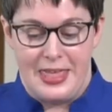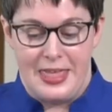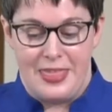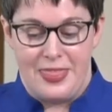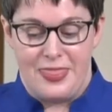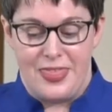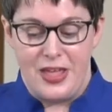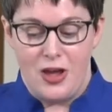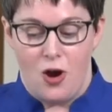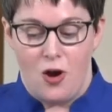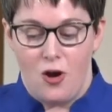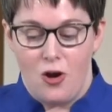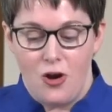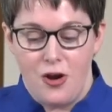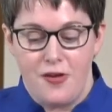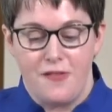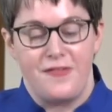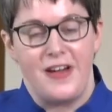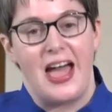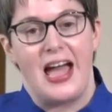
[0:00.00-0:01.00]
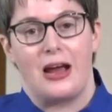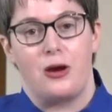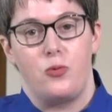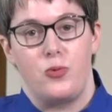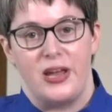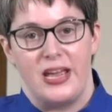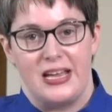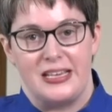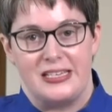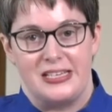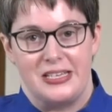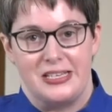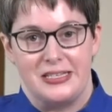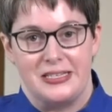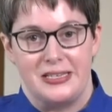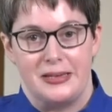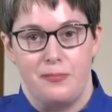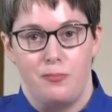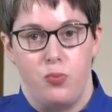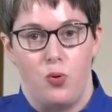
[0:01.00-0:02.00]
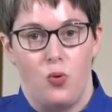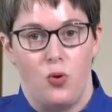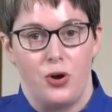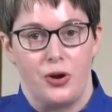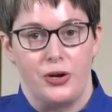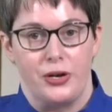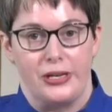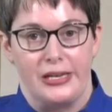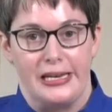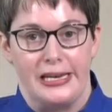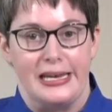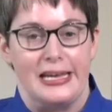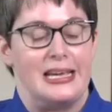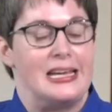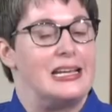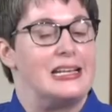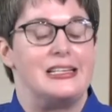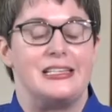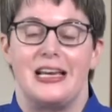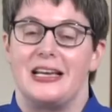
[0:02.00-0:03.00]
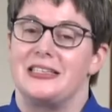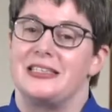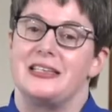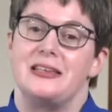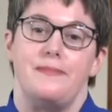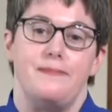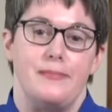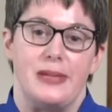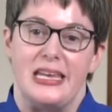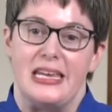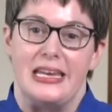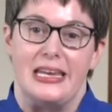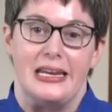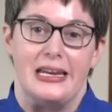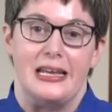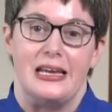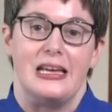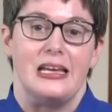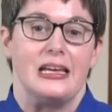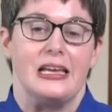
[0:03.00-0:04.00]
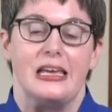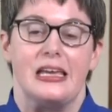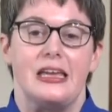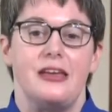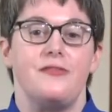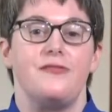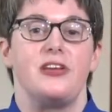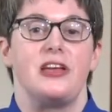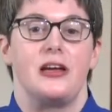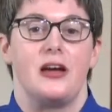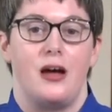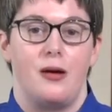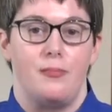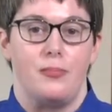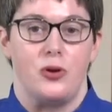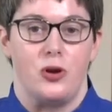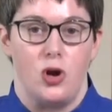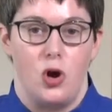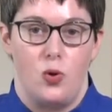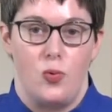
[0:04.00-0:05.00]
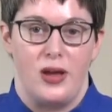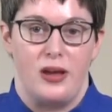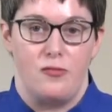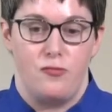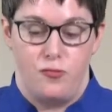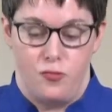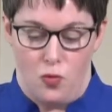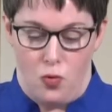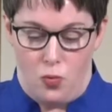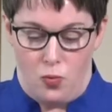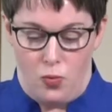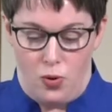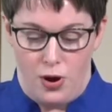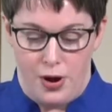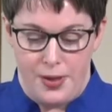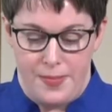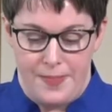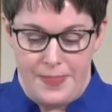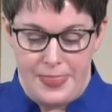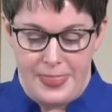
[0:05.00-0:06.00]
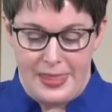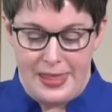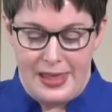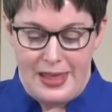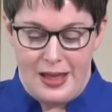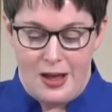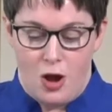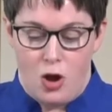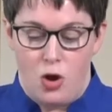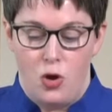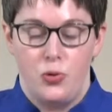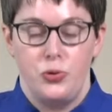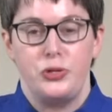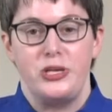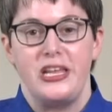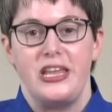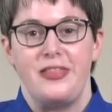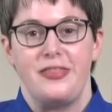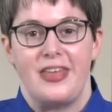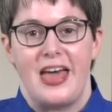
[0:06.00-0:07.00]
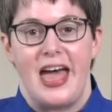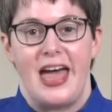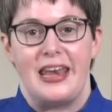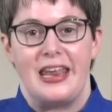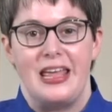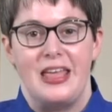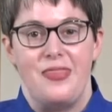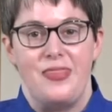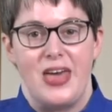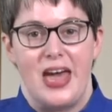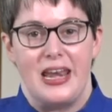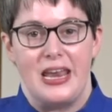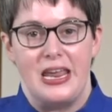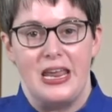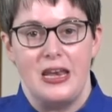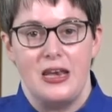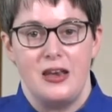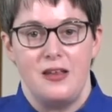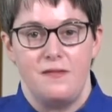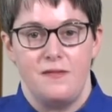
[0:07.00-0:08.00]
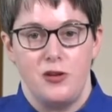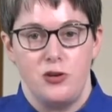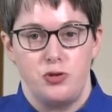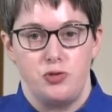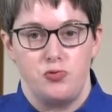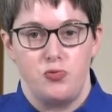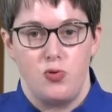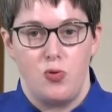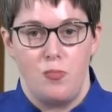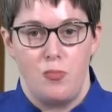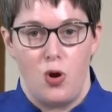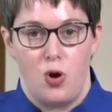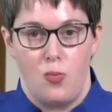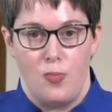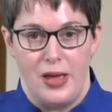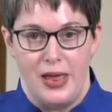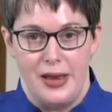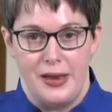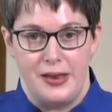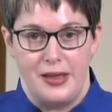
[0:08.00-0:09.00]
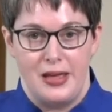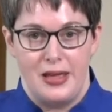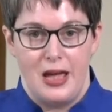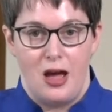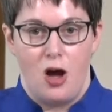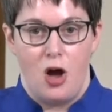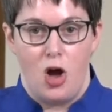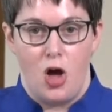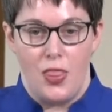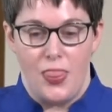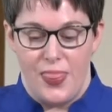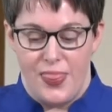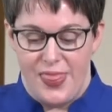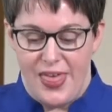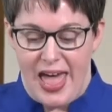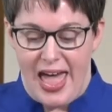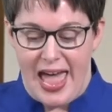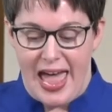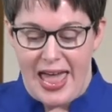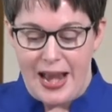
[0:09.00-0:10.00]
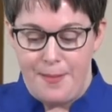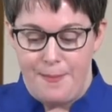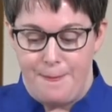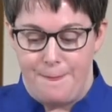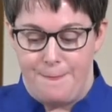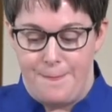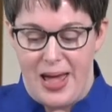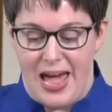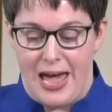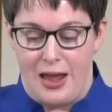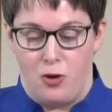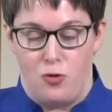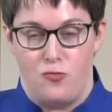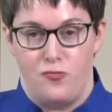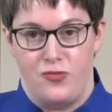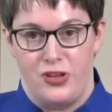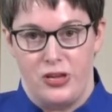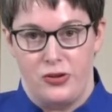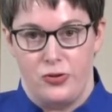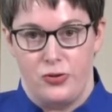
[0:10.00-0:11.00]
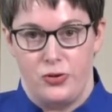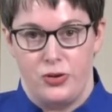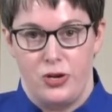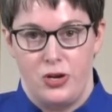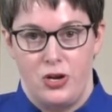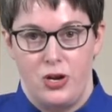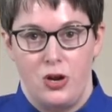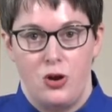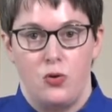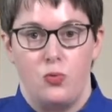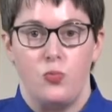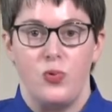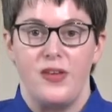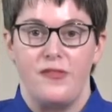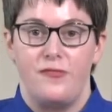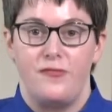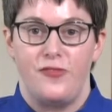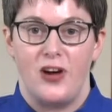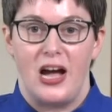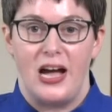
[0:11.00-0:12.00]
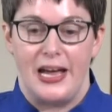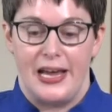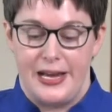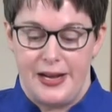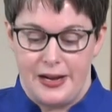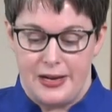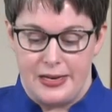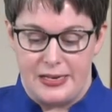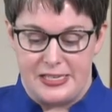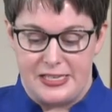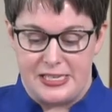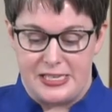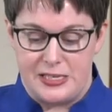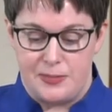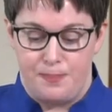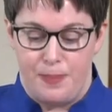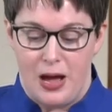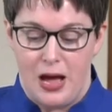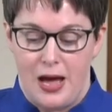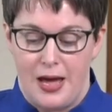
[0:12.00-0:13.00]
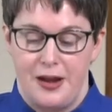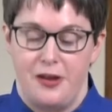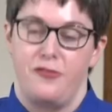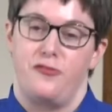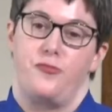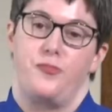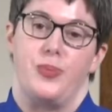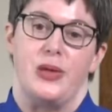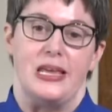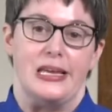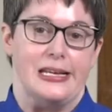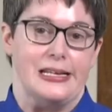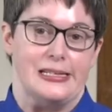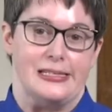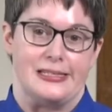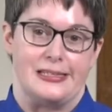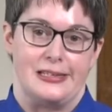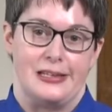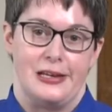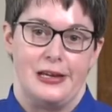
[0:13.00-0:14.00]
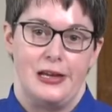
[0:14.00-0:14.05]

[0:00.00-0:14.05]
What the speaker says: The art of acquiescence, importantly, doesn't mean giving up going forward. Only that in that individual moment, on that battlefield, we find a spot of peace,